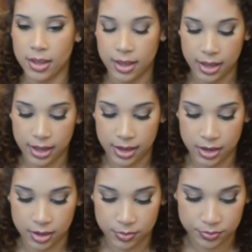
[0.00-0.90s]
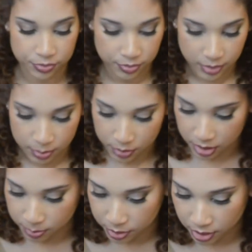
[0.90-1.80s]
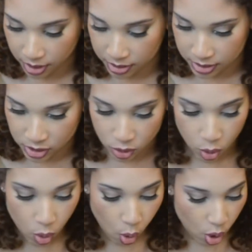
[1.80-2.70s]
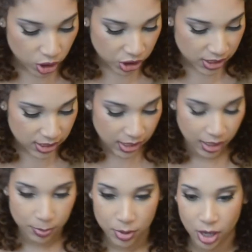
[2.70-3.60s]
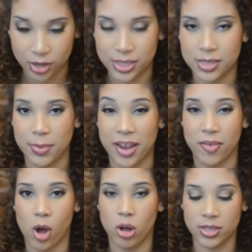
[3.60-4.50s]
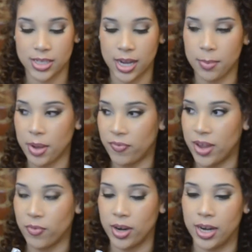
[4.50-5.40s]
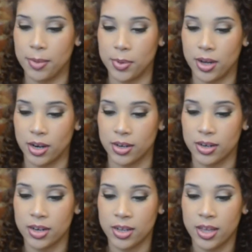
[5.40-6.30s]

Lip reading: And I'm gonna put on this gorgeous lip color. It's my all-time favorite lip color.